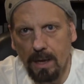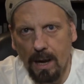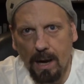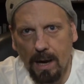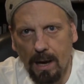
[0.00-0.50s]

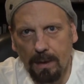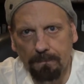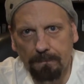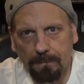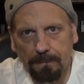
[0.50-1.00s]

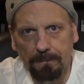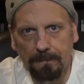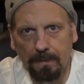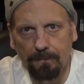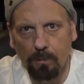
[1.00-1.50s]

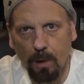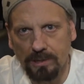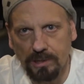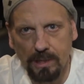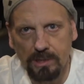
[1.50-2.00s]
If you're
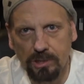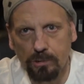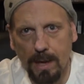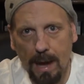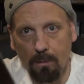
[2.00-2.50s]
watching this,
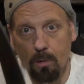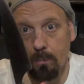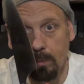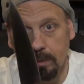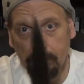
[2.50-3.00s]
you now
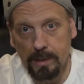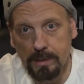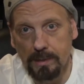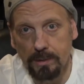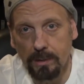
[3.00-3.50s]
own one of
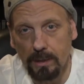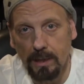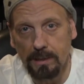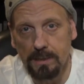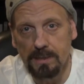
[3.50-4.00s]
these and you're going
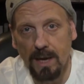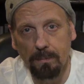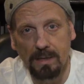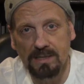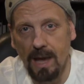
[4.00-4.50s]
to get the
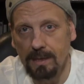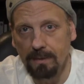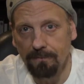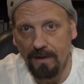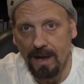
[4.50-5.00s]
same
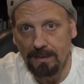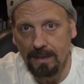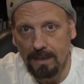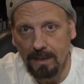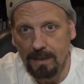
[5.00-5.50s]
exact effect.